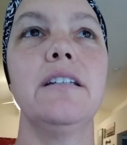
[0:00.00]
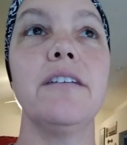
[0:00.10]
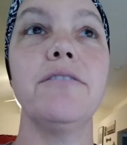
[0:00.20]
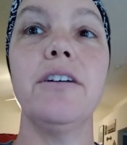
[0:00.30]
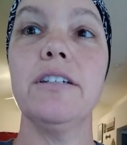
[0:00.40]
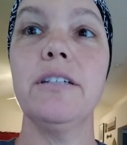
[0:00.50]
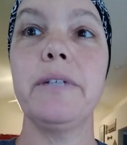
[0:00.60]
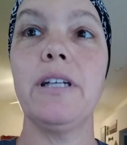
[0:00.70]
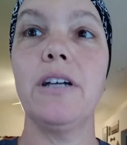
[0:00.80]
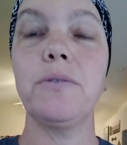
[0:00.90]
And that felt good.
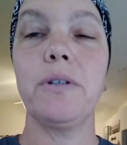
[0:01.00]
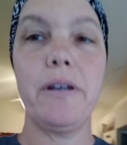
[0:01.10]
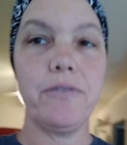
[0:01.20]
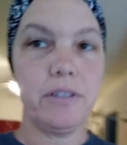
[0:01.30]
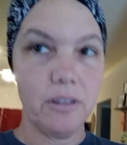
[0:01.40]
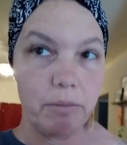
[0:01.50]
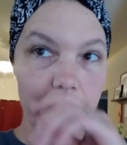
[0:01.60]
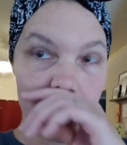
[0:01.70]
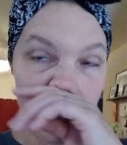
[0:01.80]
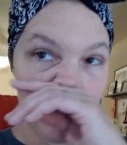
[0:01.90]
My nausea went away for a little
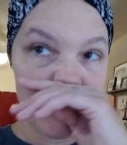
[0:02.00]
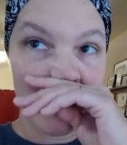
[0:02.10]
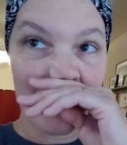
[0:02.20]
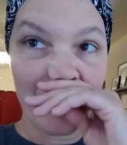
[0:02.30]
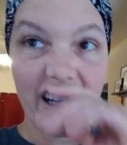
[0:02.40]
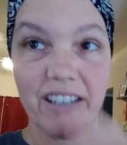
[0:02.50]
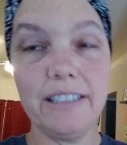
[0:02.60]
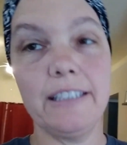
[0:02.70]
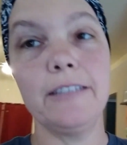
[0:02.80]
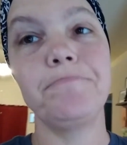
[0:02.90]
bit. And then I was playing with
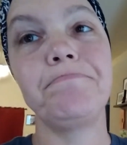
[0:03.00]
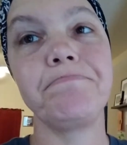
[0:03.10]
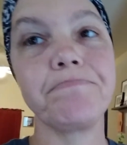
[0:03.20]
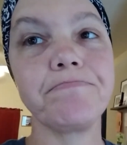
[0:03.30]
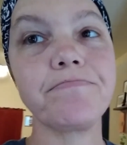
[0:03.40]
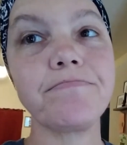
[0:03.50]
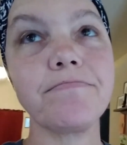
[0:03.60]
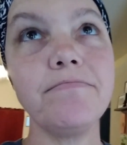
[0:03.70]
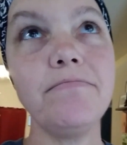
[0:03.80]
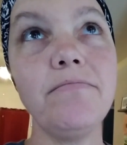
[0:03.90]
Harrison.
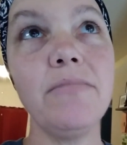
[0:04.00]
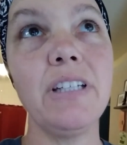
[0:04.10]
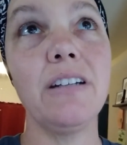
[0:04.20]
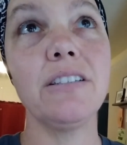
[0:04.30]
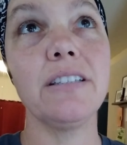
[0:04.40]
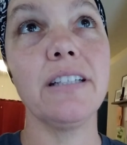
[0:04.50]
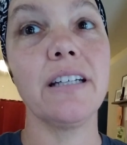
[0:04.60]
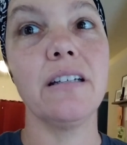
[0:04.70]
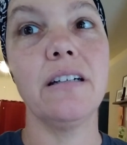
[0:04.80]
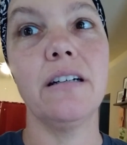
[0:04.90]
And I was just
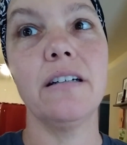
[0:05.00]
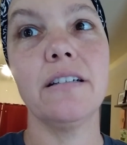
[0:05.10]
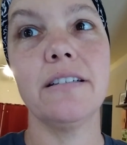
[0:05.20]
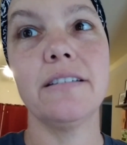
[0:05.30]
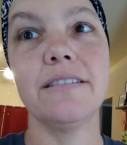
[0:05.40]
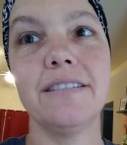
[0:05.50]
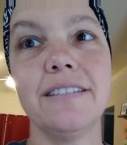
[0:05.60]
like, oh,